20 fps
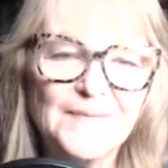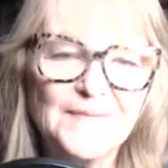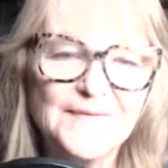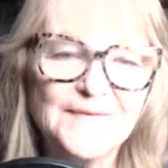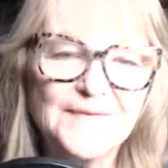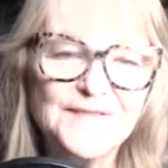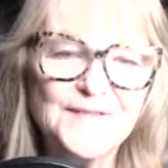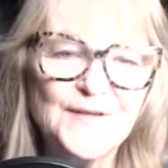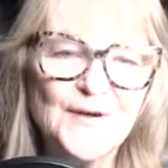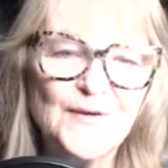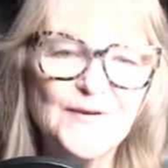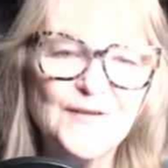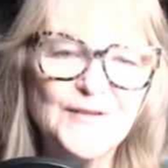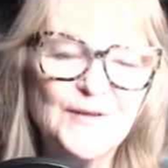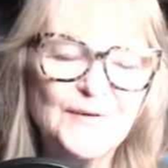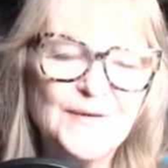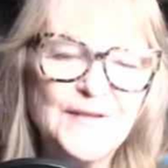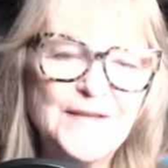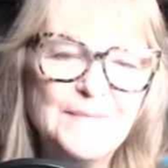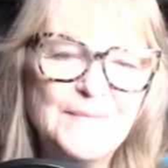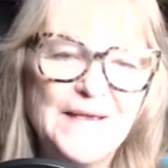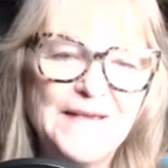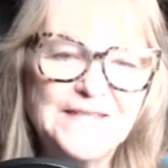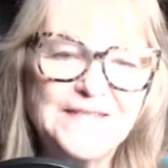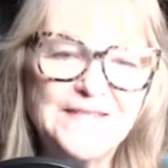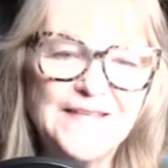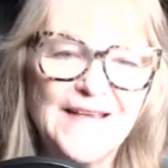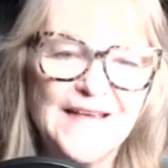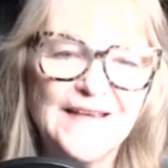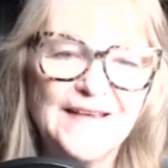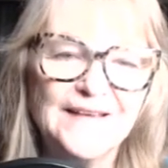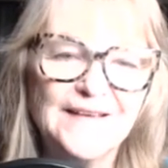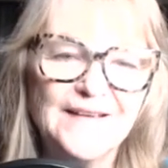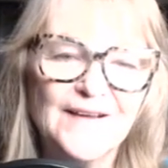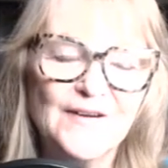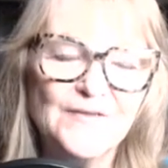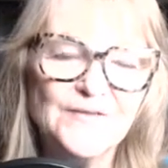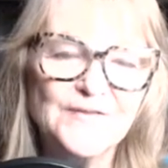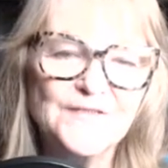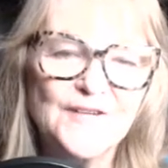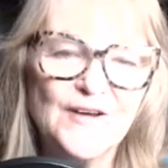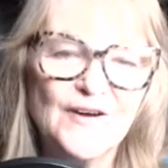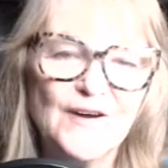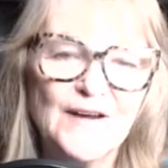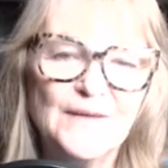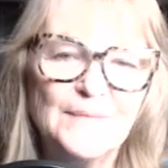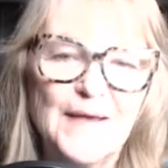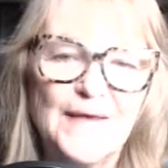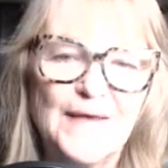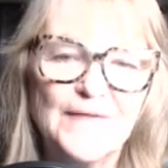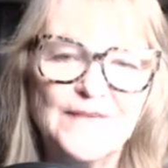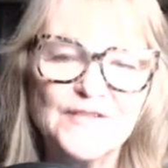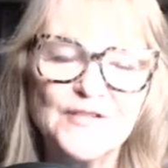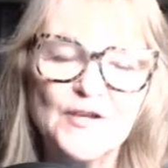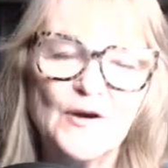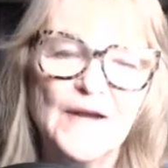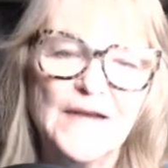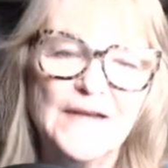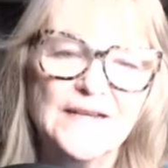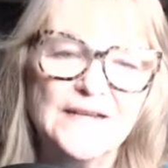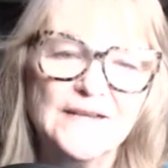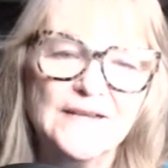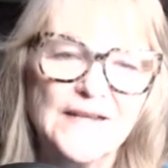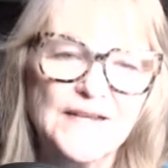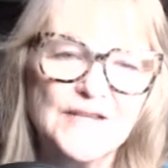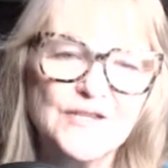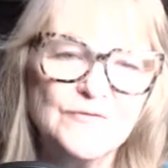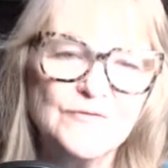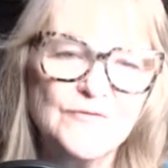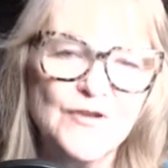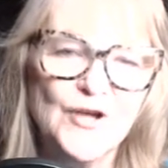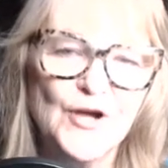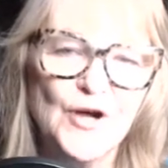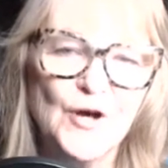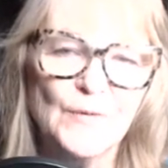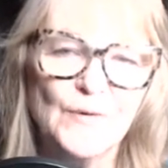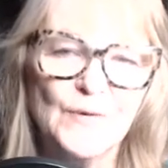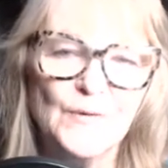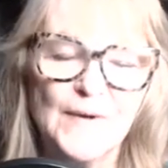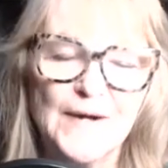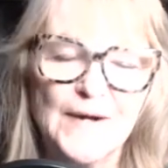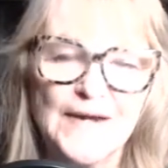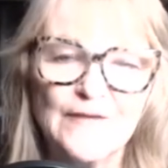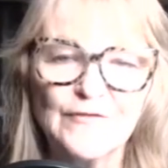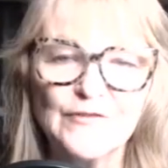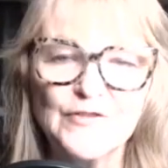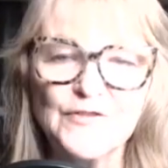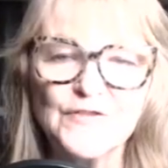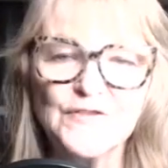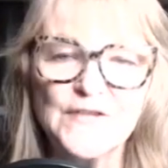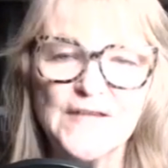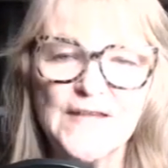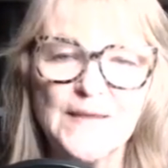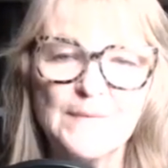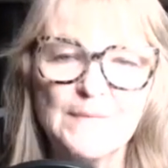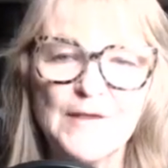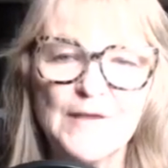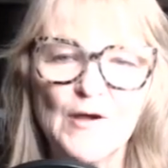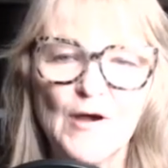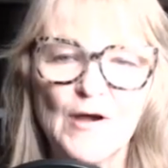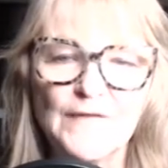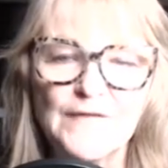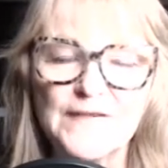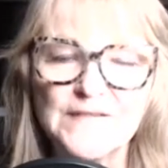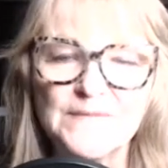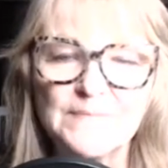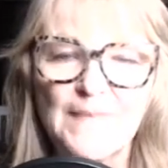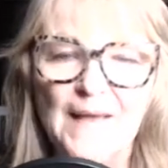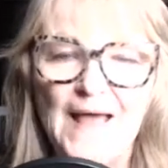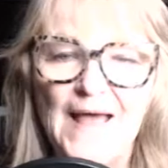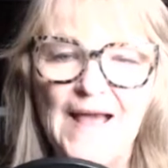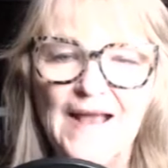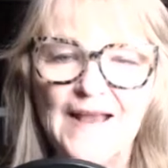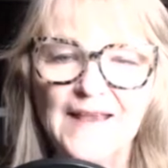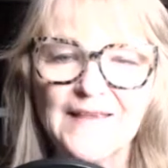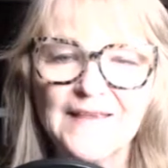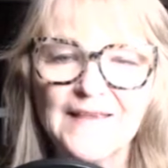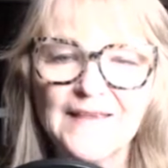So he may say, oh, sorry I didn't let you know, or whatever, just to get me off his back.